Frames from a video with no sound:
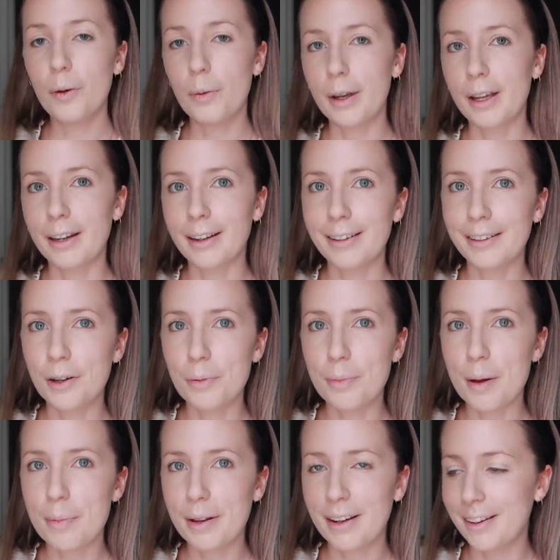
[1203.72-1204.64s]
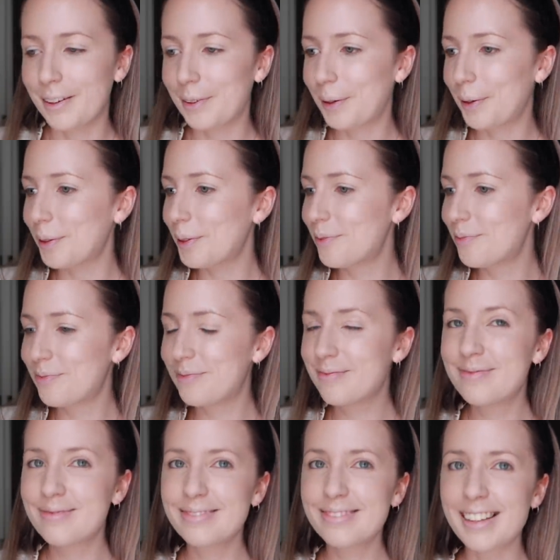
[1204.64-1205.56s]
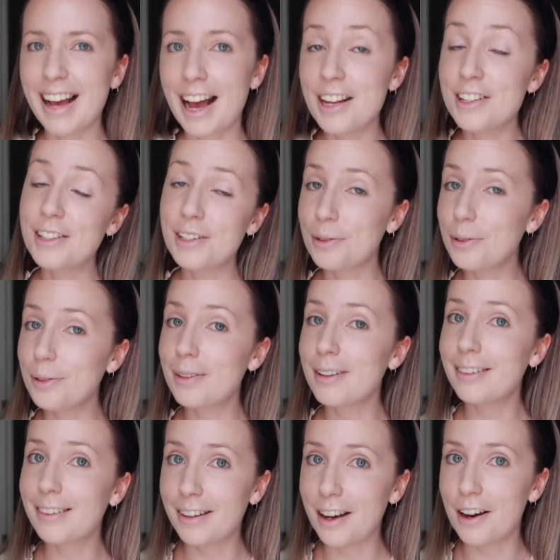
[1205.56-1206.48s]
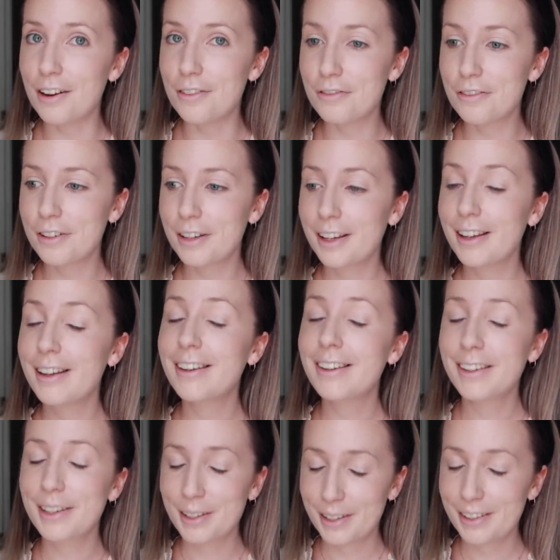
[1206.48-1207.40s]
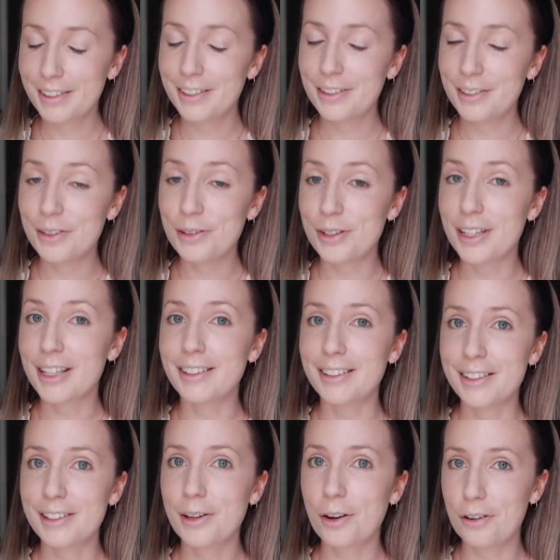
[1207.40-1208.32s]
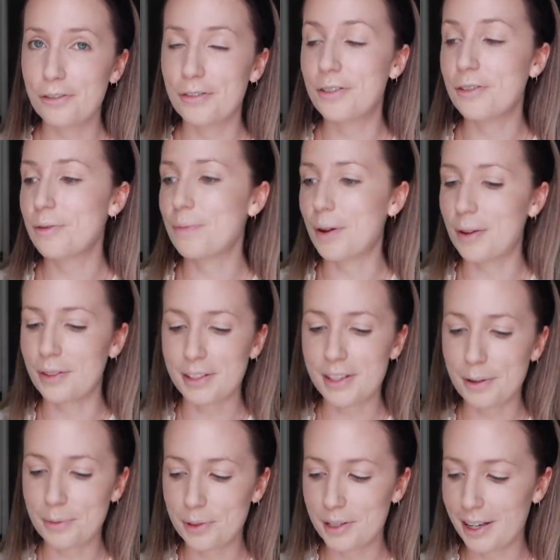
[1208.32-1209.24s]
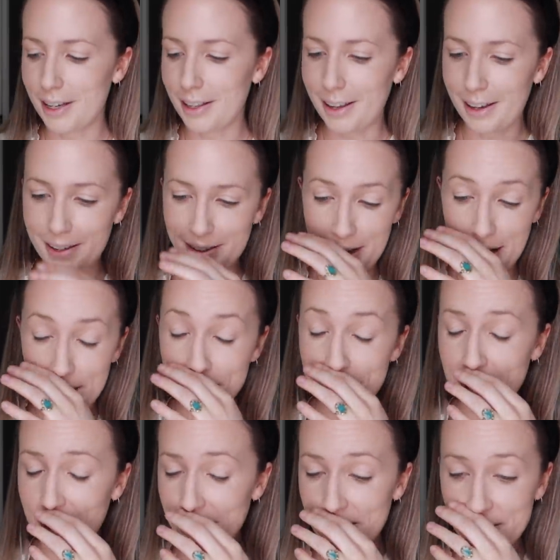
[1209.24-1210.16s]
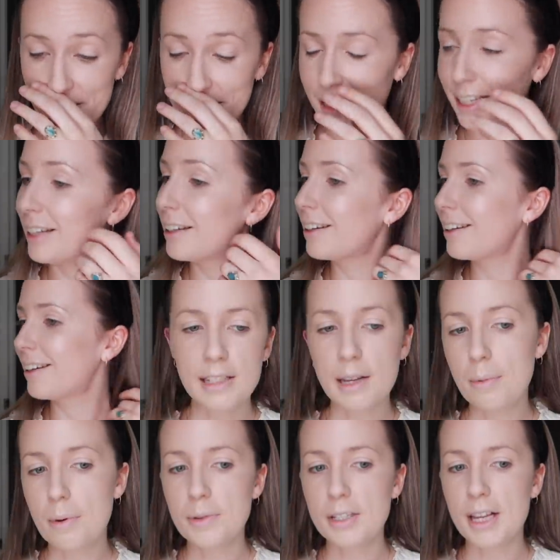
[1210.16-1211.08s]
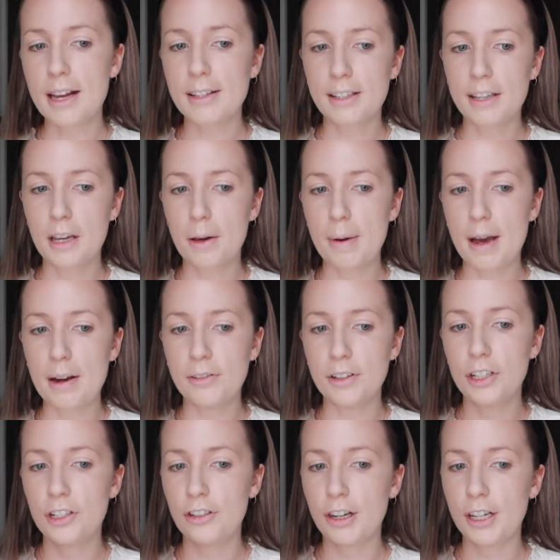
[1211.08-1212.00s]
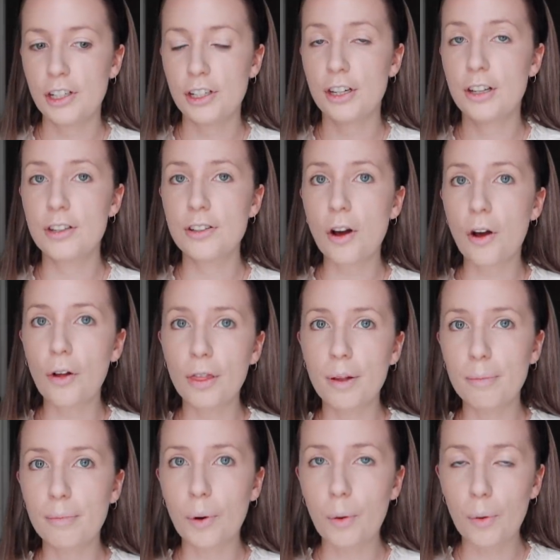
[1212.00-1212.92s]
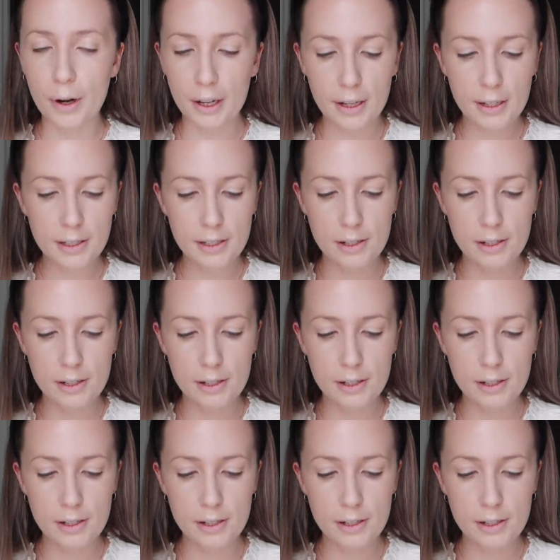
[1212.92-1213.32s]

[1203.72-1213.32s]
We're getting a little bit political. I still love New Zealand's COVID response, I will say that, absolutely. Someone was asking about restrictions on the border.